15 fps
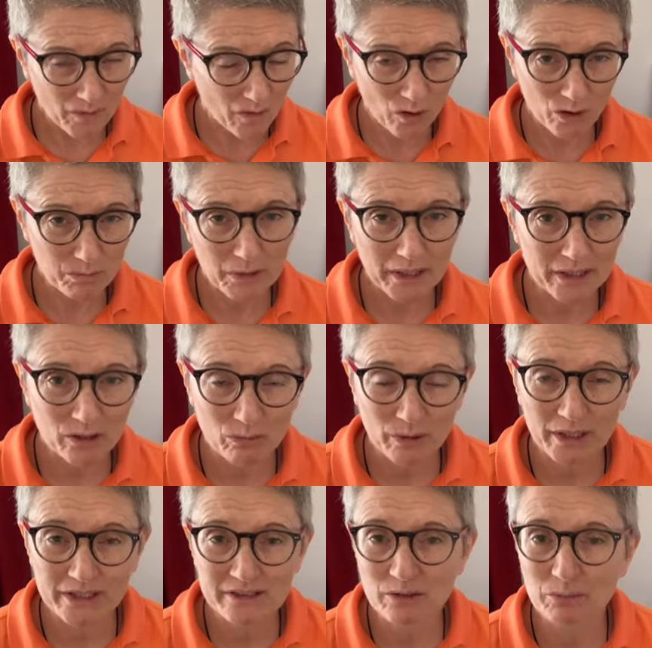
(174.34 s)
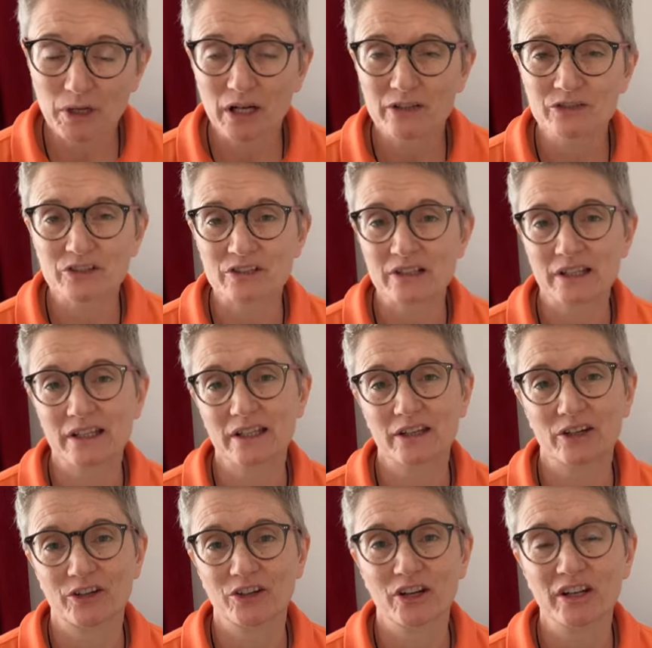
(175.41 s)
all playing away subconsciously in
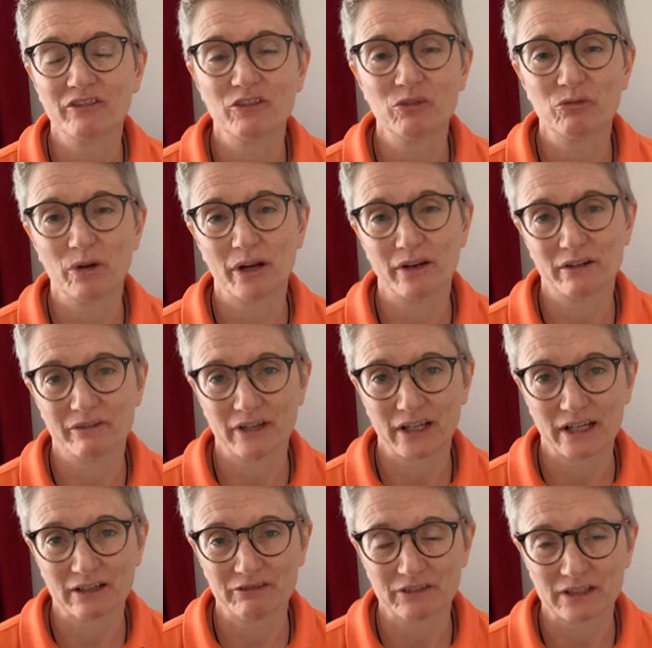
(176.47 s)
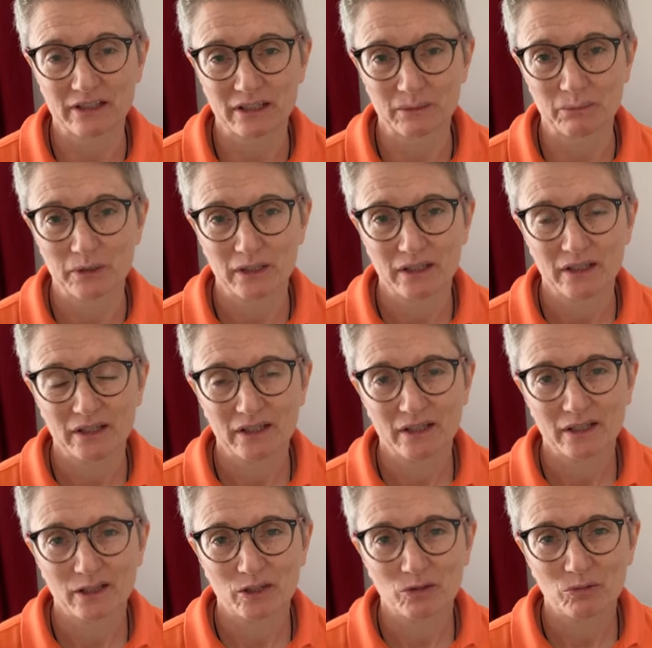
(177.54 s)
there. You're not even aware of it half the time.
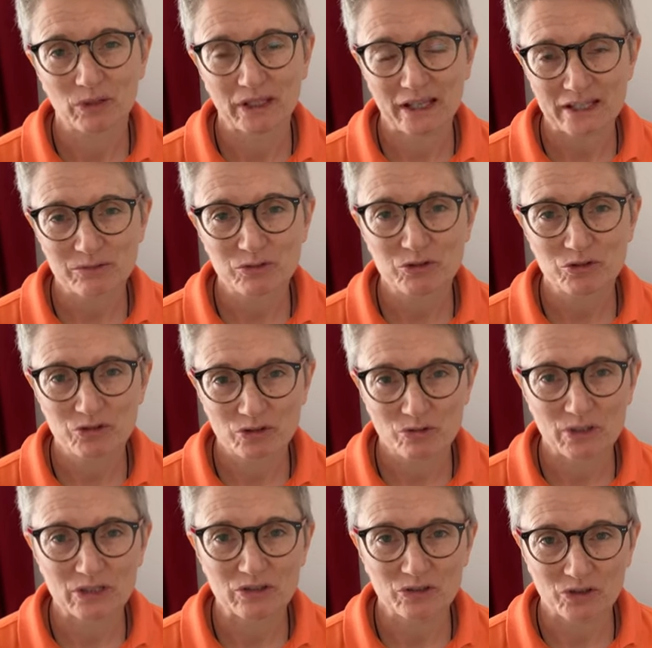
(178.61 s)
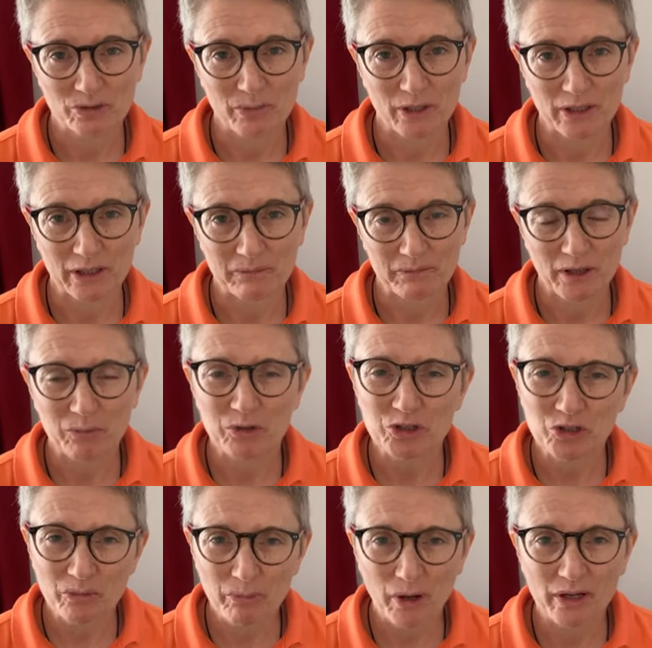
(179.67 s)
Well, guess what you're doing to your body? And when
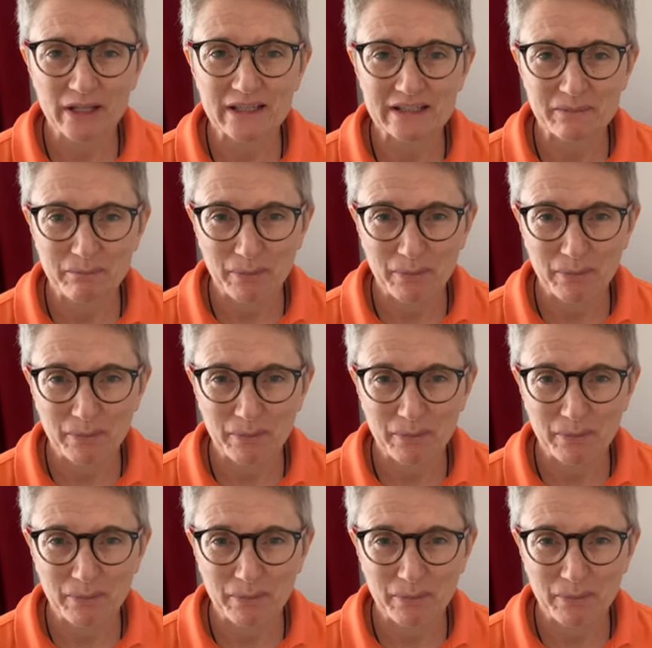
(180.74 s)
your body's in